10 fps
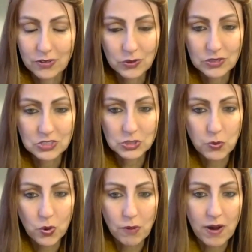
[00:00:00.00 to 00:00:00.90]
You can just
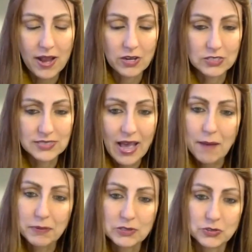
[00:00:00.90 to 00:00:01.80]
pour it right out of your
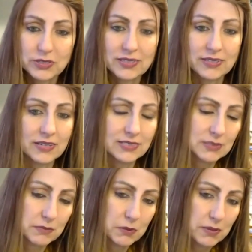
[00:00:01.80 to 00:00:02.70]
tap and drink it, and it's
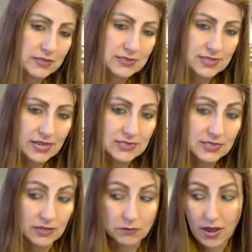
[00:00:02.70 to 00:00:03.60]
some of the best
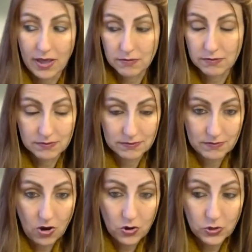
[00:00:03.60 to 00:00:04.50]
tasting. And
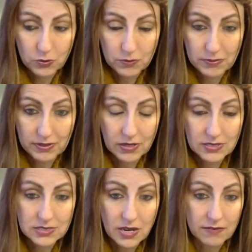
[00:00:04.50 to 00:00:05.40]
arguably,
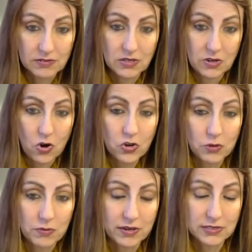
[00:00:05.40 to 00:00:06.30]
it's not even an
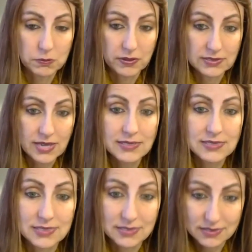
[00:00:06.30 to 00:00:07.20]
argument. It's been
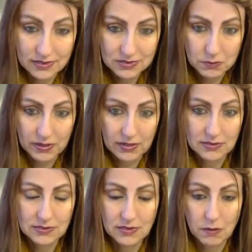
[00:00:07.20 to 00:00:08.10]
tested to be
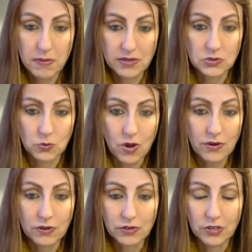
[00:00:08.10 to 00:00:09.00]
the best
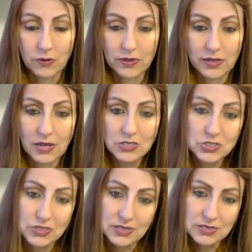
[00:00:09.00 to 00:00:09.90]
water, in the country.